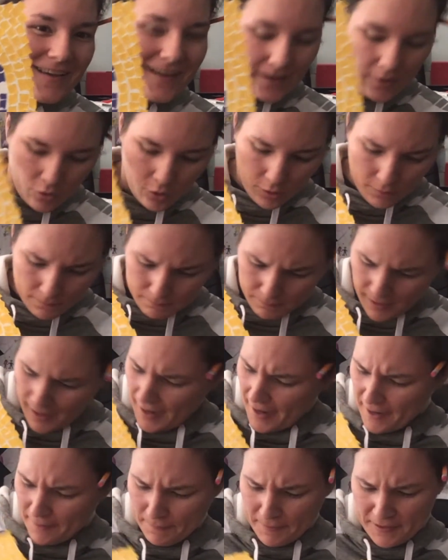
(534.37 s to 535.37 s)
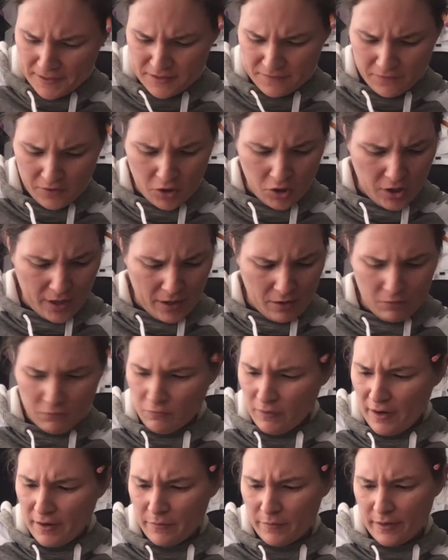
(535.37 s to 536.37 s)
Oh, I had a piece fall out
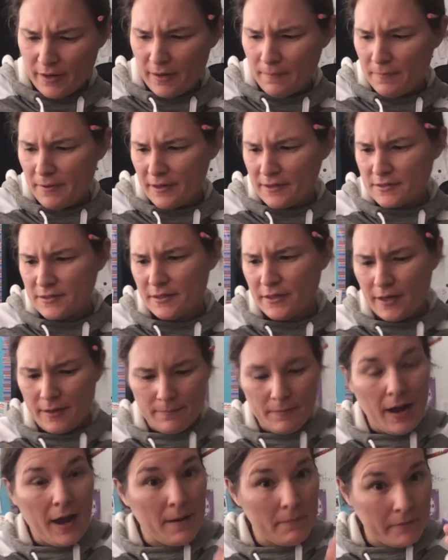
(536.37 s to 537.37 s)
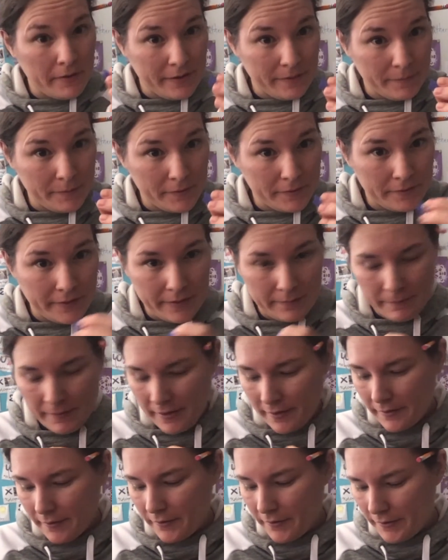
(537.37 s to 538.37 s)
right when I picked it up. I'm going to put that
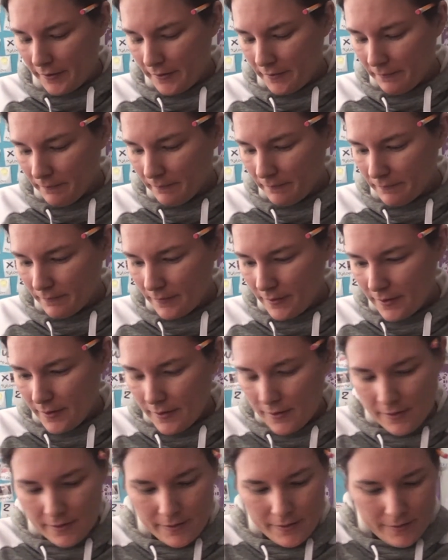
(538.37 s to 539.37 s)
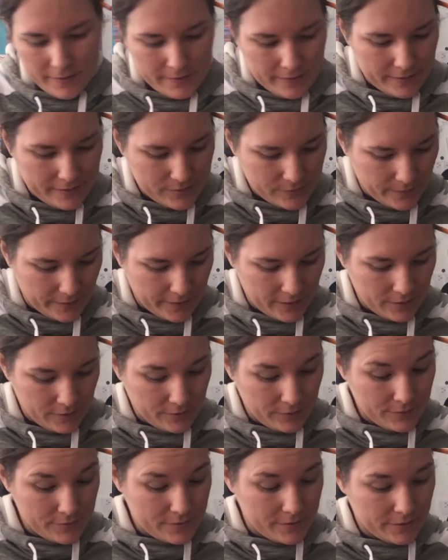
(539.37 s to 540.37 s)
back on. That's why you
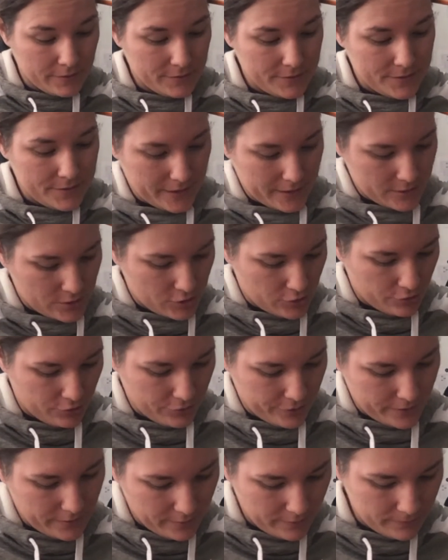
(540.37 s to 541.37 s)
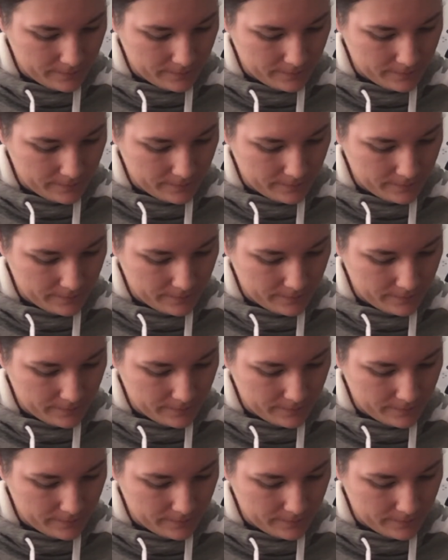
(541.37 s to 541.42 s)
use glue sticks, children.